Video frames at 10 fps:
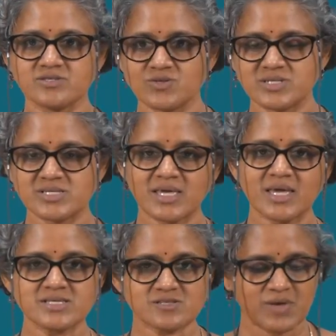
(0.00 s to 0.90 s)
So, it is a
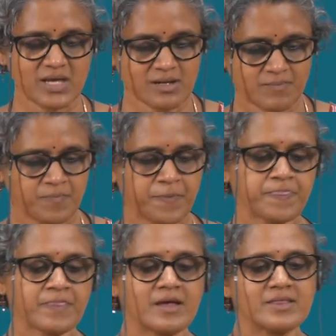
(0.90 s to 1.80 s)
case where
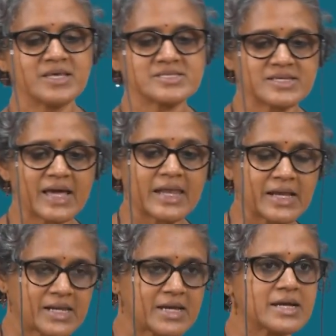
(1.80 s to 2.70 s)
there is a
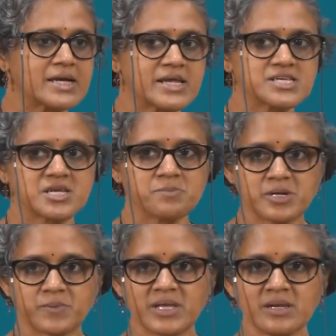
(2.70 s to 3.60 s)
direct connection
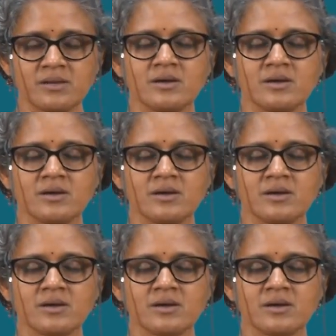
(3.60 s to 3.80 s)
between